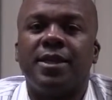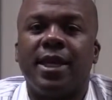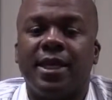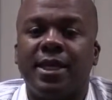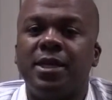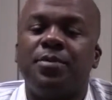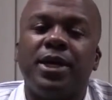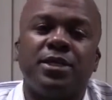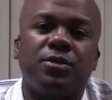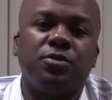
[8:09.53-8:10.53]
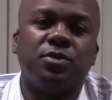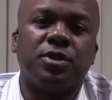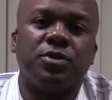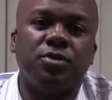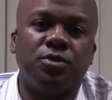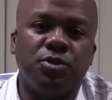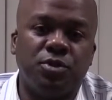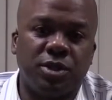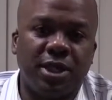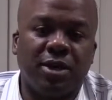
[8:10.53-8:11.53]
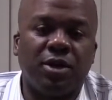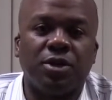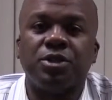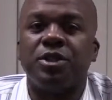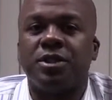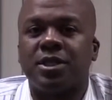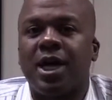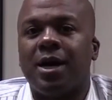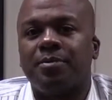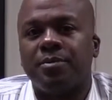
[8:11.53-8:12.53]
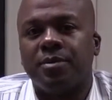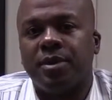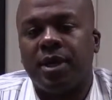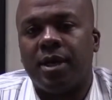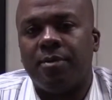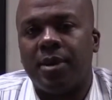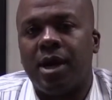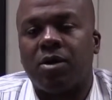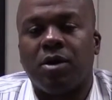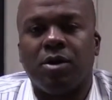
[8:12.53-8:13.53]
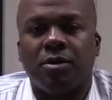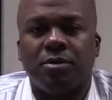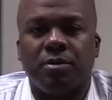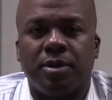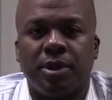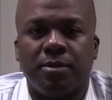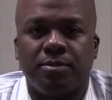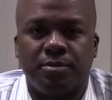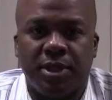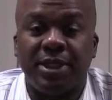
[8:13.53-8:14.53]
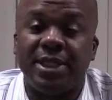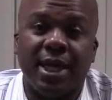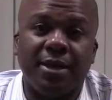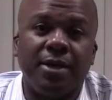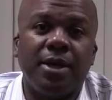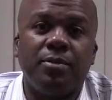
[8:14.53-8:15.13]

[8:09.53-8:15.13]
that any patient who's, who uses alcohol should stop um, alcohol um, intake,